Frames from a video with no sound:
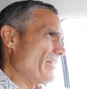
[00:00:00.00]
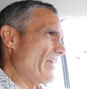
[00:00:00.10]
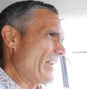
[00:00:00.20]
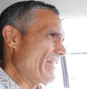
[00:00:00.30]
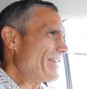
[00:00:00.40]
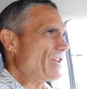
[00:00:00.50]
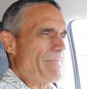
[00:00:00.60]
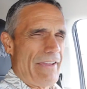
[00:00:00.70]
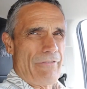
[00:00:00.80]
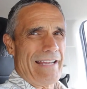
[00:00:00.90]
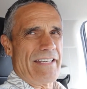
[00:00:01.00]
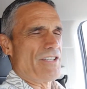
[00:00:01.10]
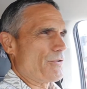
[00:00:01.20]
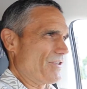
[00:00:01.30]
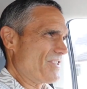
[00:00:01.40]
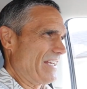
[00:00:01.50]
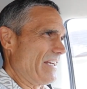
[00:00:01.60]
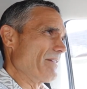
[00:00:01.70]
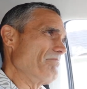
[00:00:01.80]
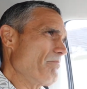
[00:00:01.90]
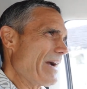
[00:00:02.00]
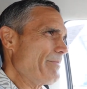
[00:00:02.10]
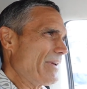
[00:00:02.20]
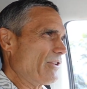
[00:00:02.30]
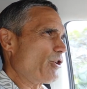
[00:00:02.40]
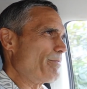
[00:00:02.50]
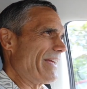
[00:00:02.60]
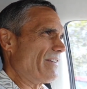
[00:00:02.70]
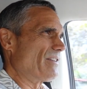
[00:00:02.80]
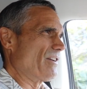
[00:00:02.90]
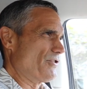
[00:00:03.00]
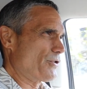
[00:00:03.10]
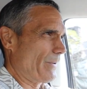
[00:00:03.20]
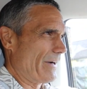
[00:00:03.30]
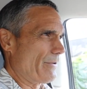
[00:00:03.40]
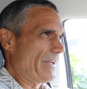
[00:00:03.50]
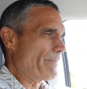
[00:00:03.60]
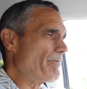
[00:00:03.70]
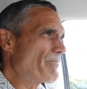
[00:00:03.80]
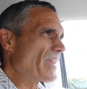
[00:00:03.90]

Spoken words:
that I think you may find interesting and might be a little bit contrarian.